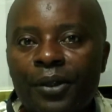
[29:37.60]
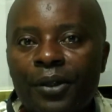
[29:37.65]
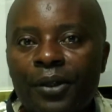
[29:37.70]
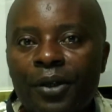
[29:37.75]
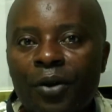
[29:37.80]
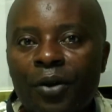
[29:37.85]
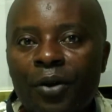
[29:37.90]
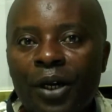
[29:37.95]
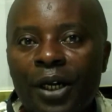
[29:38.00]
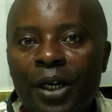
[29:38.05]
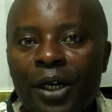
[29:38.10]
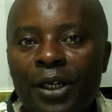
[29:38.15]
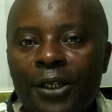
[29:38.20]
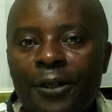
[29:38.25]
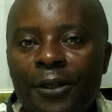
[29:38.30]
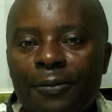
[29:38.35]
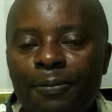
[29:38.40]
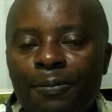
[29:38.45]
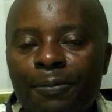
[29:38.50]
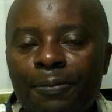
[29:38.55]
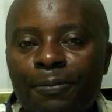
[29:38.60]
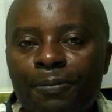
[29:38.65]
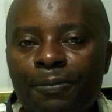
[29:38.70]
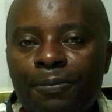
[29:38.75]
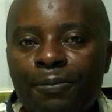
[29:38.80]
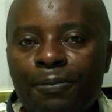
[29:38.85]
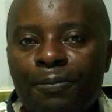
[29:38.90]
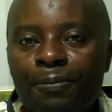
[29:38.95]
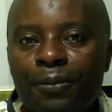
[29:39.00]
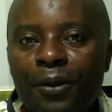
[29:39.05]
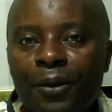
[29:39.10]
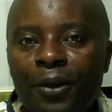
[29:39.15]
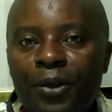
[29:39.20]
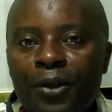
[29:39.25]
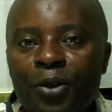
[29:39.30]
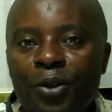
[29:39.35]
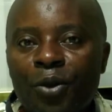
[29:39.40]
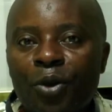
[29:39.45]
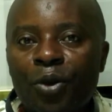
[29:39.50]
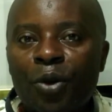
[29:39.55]
All right.
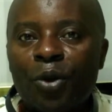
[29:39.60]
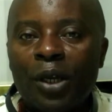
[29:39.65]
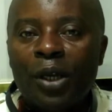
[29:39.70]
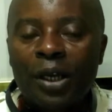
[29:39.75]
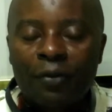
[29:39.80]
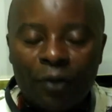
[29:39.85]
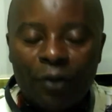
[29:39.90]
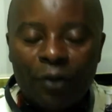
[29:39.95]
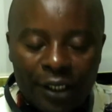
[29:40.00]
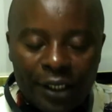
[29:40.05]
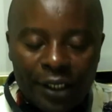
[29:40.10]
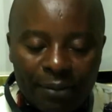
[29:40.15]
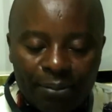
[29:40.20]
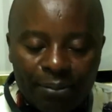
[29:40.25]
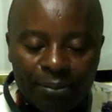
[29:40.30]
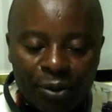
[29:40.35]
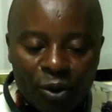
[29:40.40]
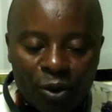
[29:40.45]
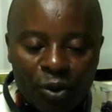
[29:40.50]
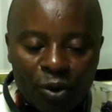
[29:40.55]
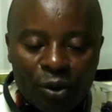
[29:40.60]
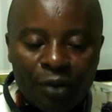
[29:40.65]
So, like, for example,